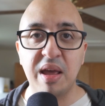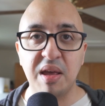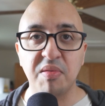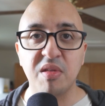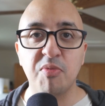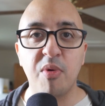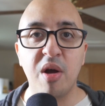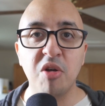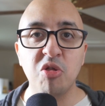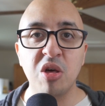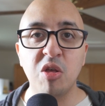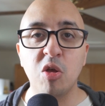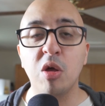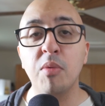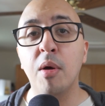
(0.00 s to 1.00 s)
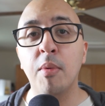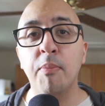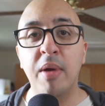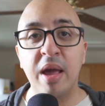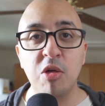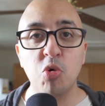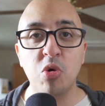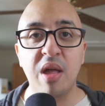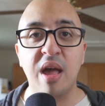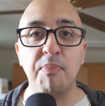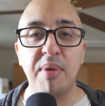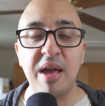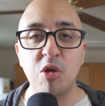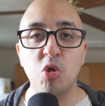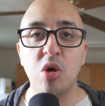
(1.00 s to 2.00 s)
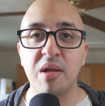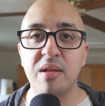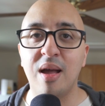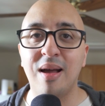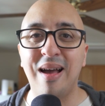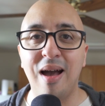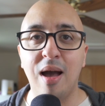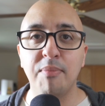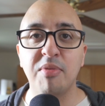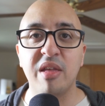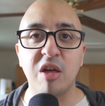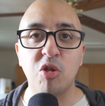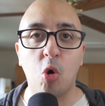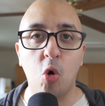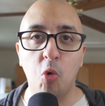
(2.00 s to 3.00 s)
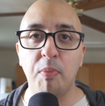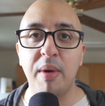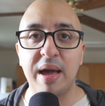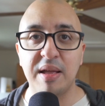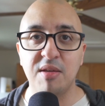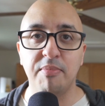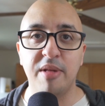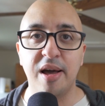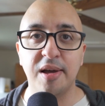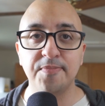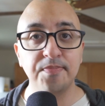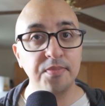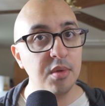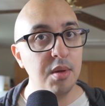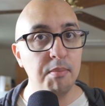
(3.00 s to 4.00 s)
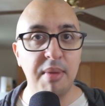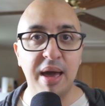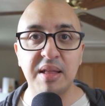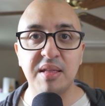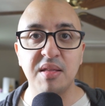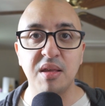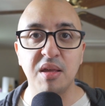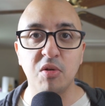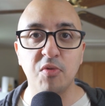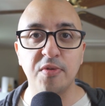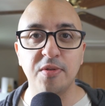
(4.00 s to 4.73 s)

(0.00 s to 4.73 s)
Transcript: this project, you can become a patron at patreon.com/holdbacktoblock. Back to the interview.